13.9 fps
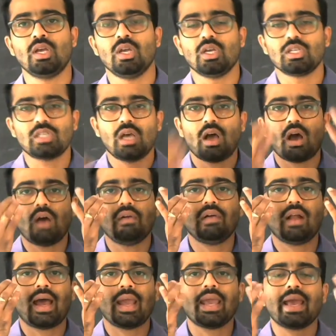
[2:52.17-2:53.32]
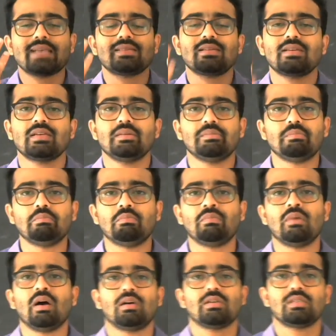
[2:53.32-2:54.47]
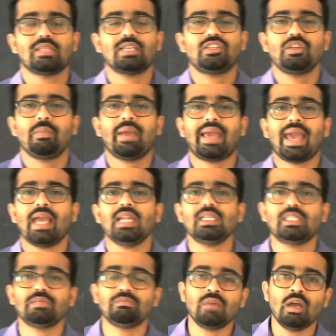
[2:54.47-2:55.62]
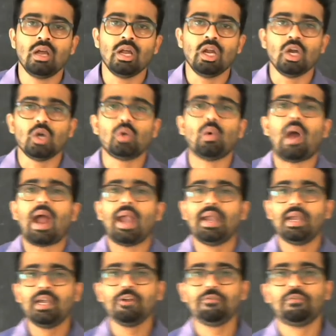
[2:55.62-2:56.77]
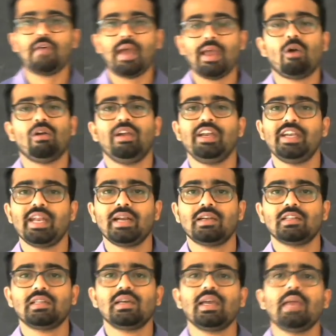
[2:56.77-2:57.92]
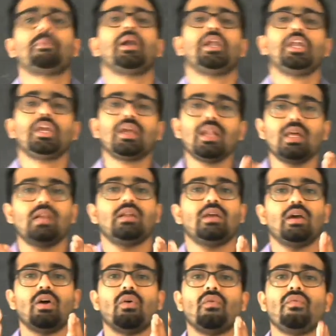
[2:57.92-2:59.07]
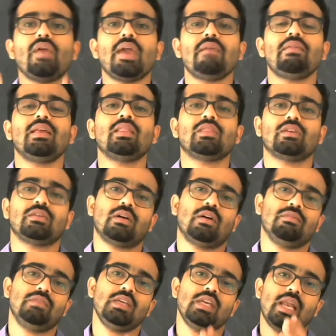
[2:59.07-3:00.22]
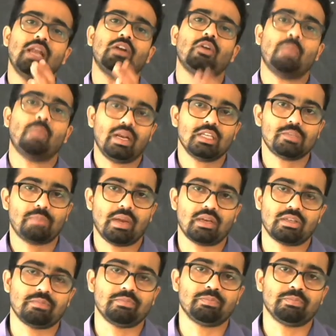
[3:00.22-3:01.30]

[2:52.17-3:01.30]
So our eye has such a mechanism to identify or detect a particular wavelength of the electromagnetic spectrum,